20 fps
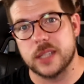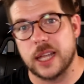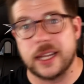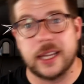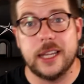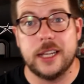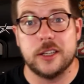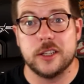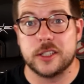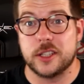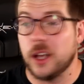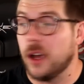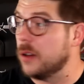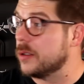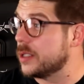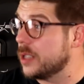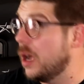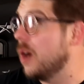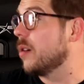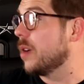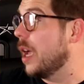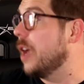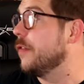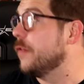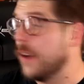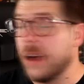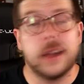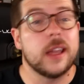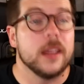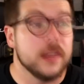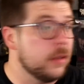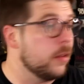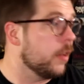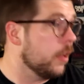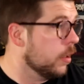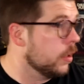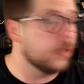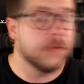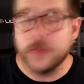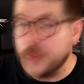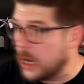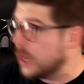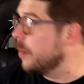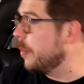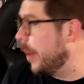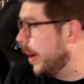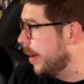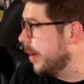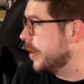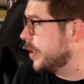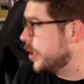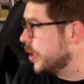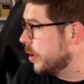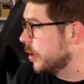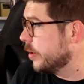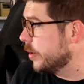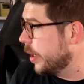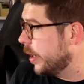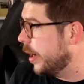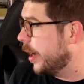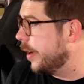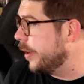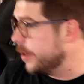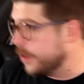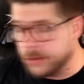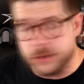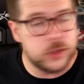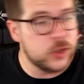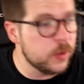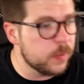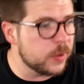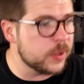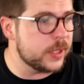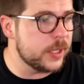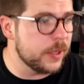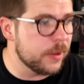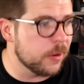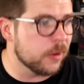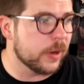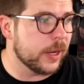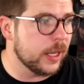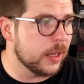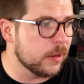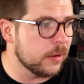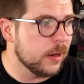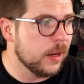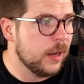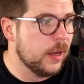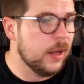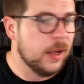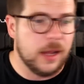Like, he just goes, okay, fuck it. You killed your fucking parents. You're a super serial killer.